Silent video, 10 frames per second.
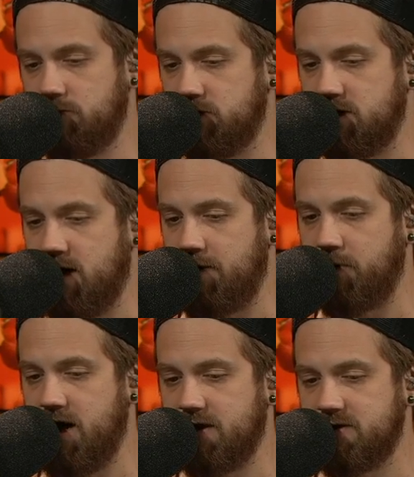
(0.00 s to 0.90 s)
with He's the not, not
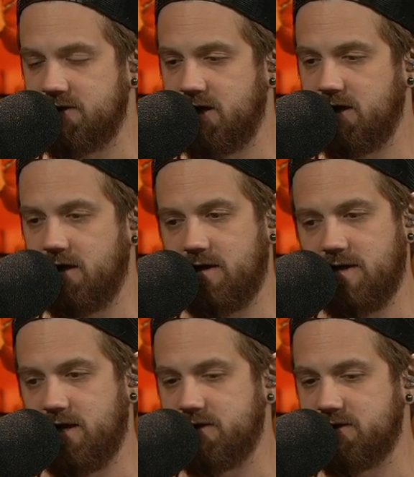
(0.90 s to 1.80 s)
practicing.
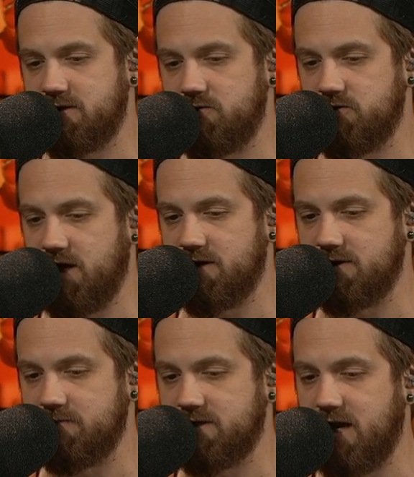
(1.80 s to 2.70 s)
That is, that
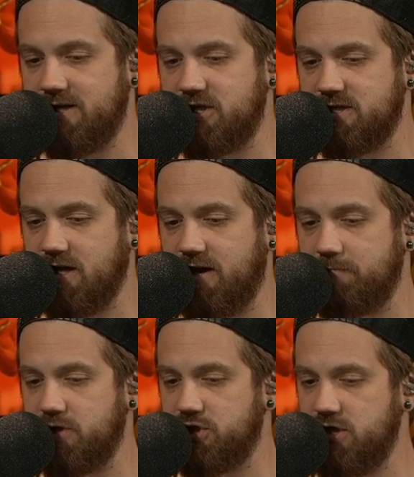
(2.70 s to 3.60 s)
is some sketchy
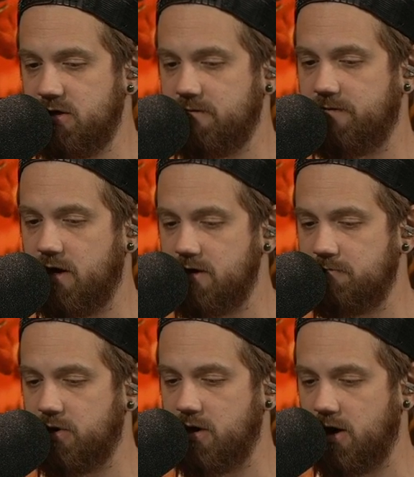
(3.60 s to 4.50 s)
stuff, but Giovanni
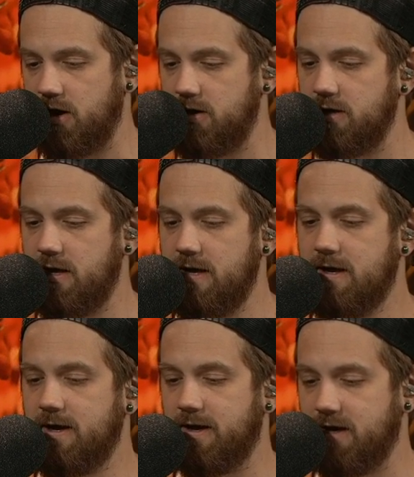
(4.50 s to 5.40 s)
Bernard
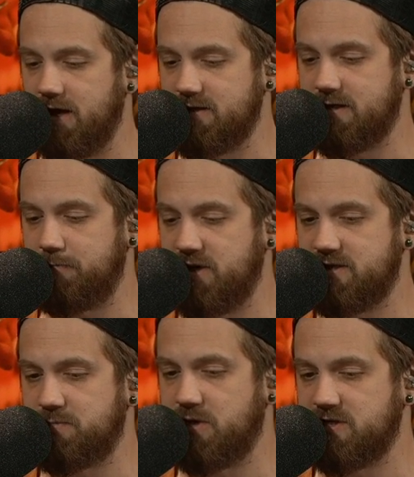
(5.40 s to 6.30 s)
against the
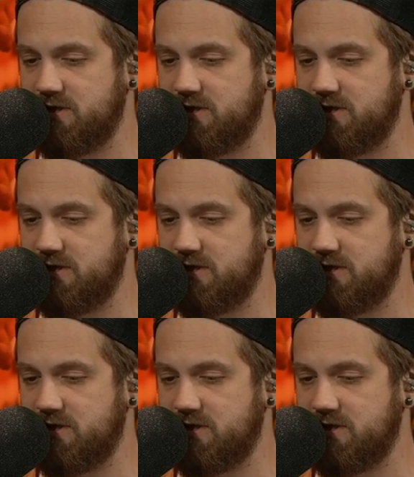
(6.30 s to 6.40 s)
Pittsburgh